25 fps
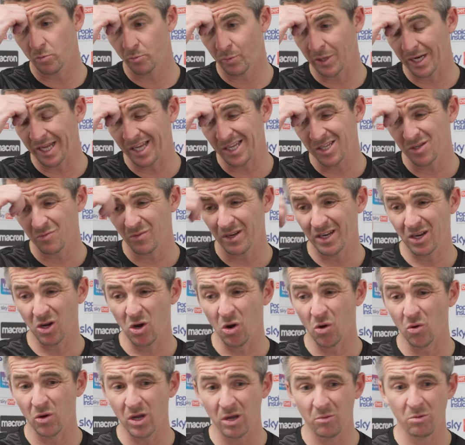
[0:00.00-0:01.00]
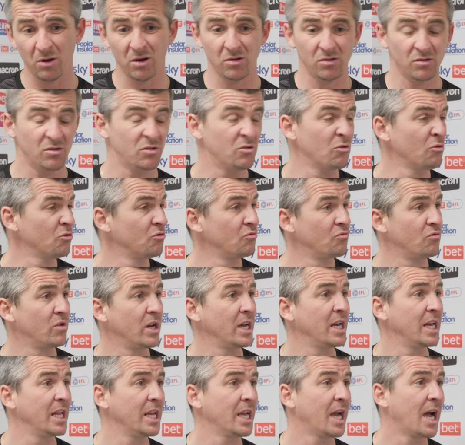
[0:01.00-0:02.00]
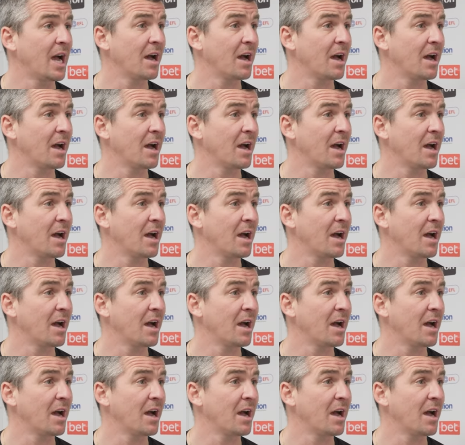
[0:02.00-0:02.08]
pleasing when the goalkeeper doesn't really